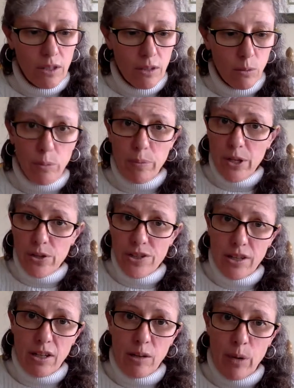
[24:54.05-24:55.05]
with
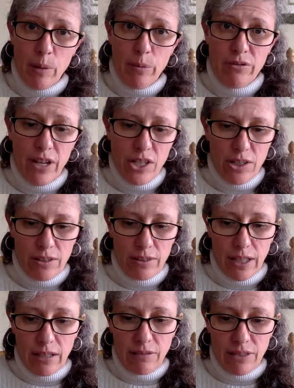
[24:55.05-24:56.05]
Pearson and my professional
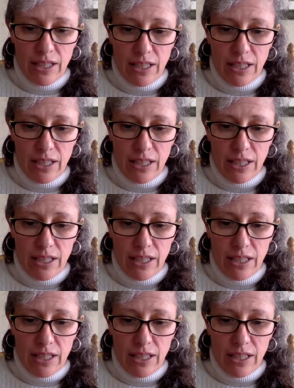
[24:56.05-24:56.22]
life.